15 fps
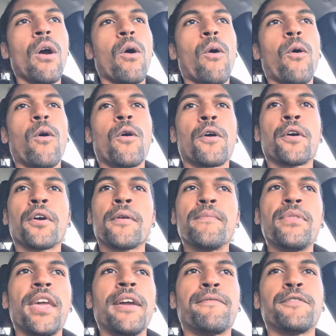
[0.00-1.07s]
or
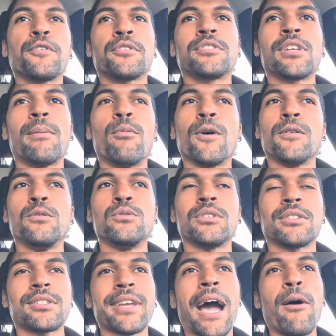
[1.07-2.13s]
if you're someone who's
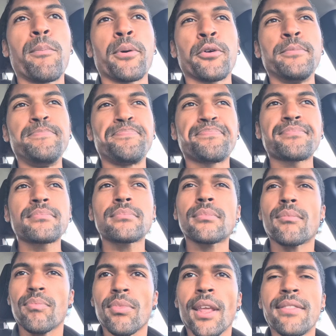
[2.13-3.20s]
a scalper,
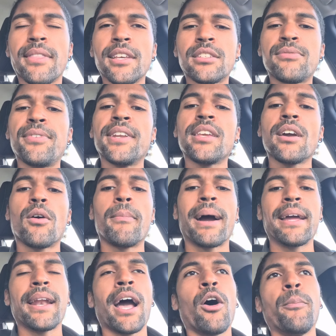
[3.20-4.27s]
this video
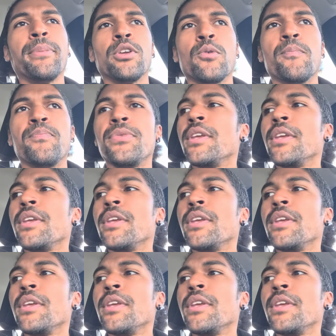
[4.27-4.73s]
might help you.